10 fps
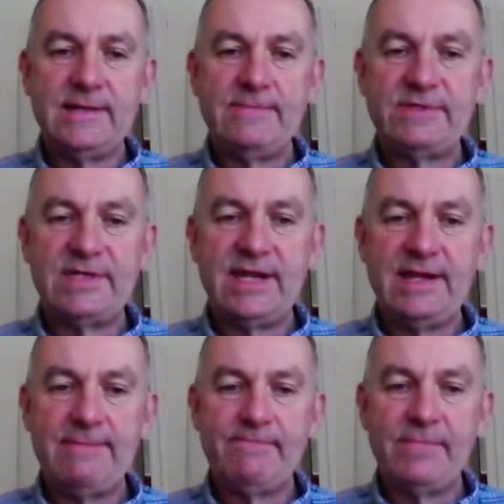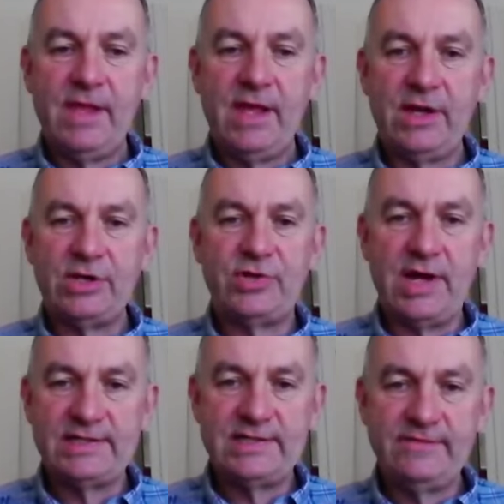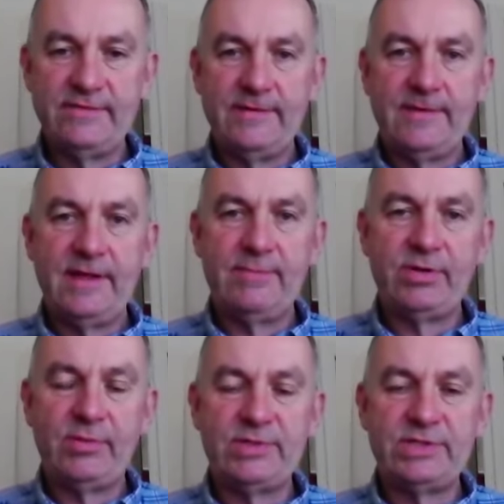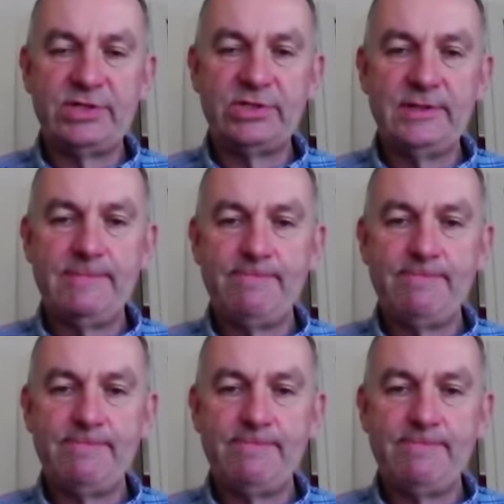seem an attractive proposition,